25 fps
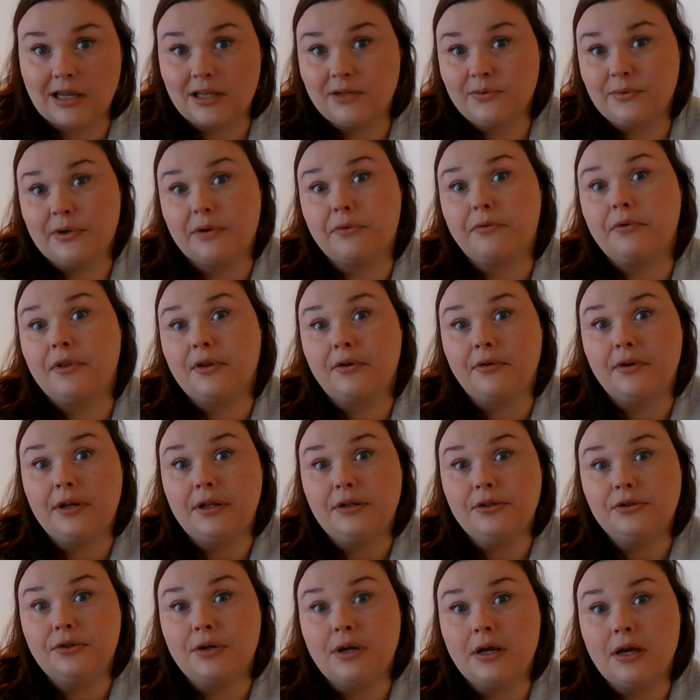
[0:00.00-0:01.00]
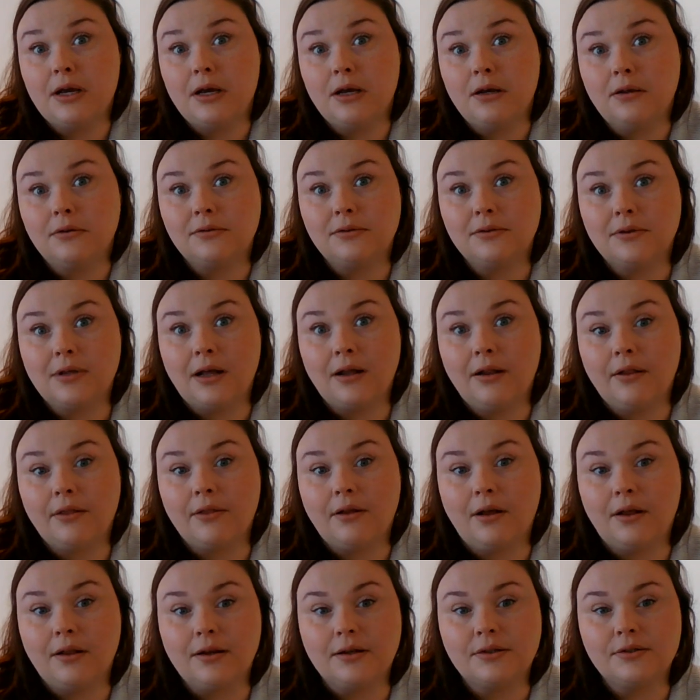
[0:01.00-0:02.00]
we don't really need you now, so the
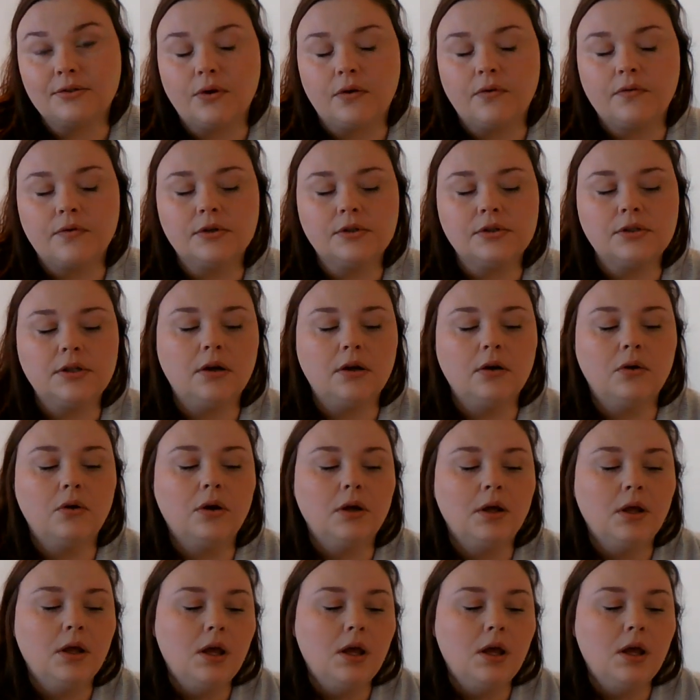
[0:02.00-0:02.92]
holidays are over. So